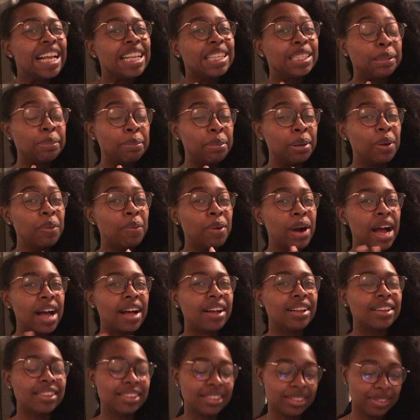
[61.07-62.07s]
it's been a
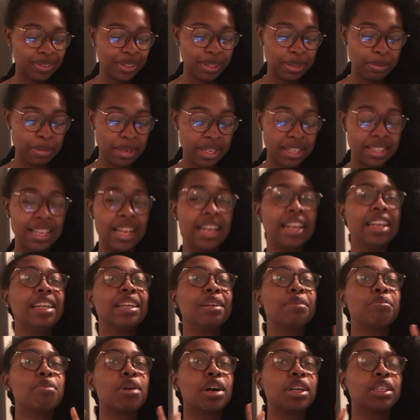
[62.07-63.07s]
while, which means I
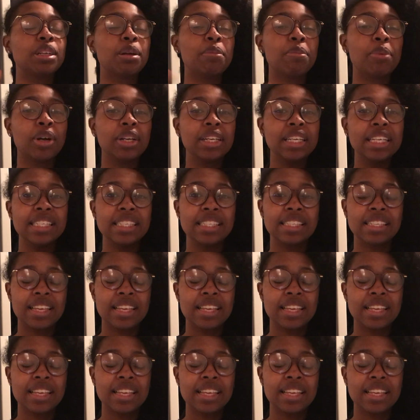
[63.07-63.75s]
need to brush up on these